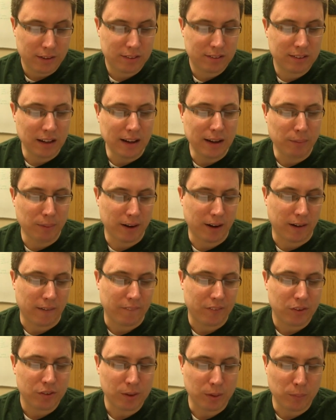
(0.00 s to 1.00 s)
Silly
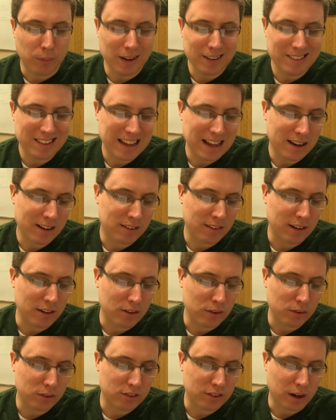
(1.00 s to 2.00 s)
Runner. So I want to get into the
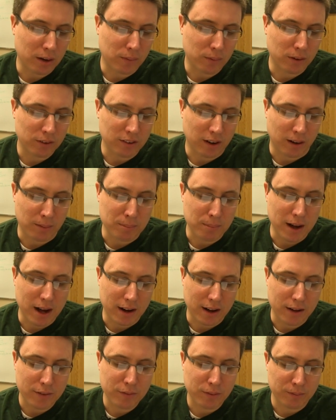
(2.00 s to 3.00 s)
new Star Wars
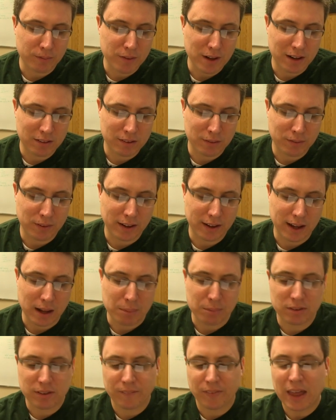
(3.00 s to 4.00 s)
Armada from Fantasy Flight
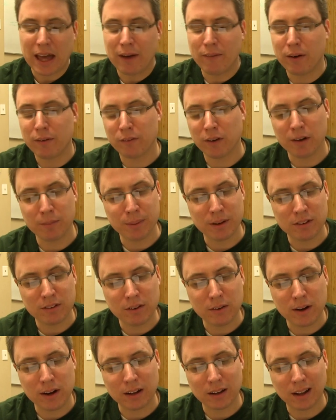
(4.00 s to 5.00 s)
Games. However, I've been
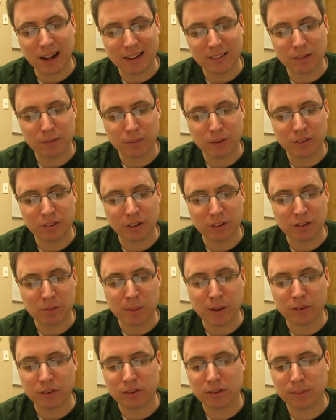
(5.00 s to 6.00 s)
doing lots of research
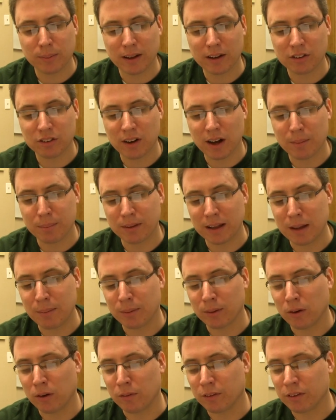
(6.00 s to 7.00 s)
about sweatshop
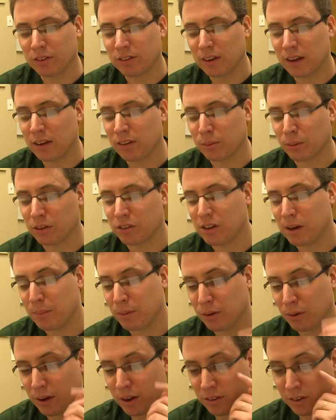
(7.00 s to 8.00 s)
labor overseas where
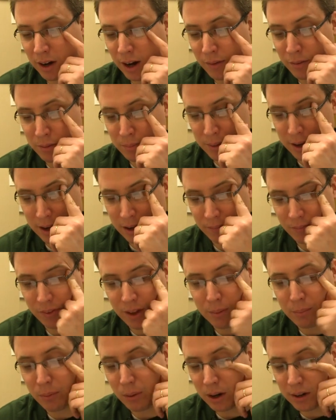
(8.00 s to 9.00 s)
cheap toys are often made.
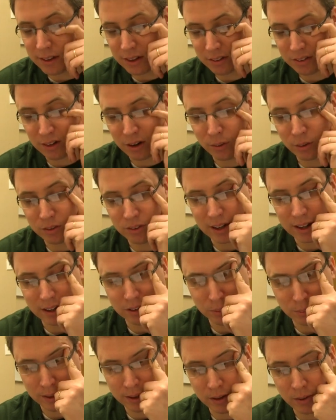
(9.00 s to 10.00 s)
I'm worried that Star Wars
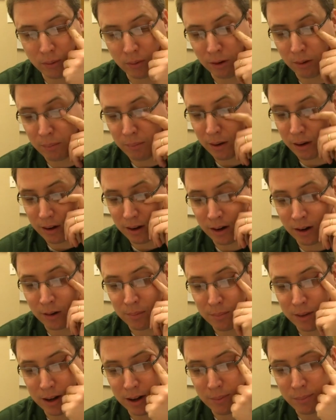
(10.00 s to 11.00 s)
X-Wing or
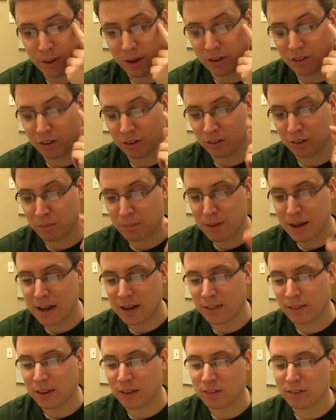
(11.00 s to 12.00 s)
Armada miniatures are
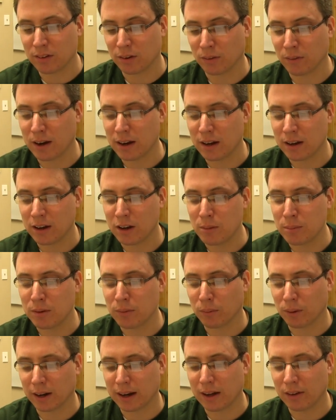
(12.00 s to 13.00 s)
made in these degraded
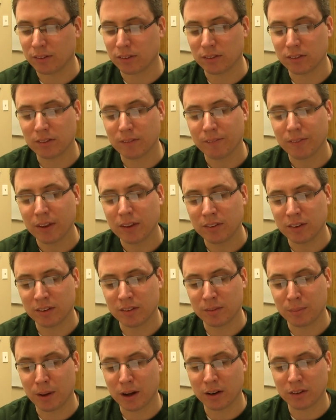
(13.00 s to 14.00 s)
human workhouses,
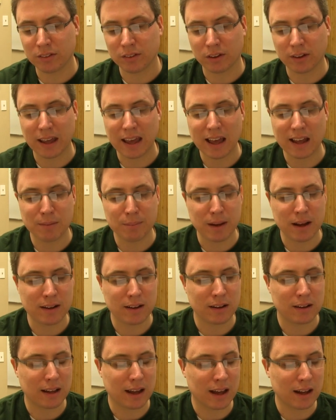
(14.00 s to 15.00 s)
since the models look
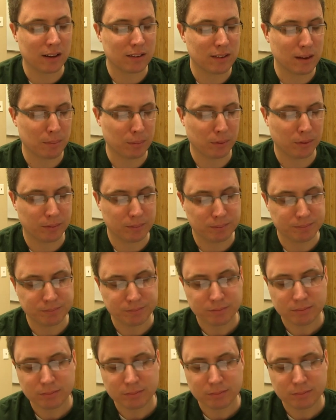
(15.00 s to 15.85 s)
hand-painted and assembled.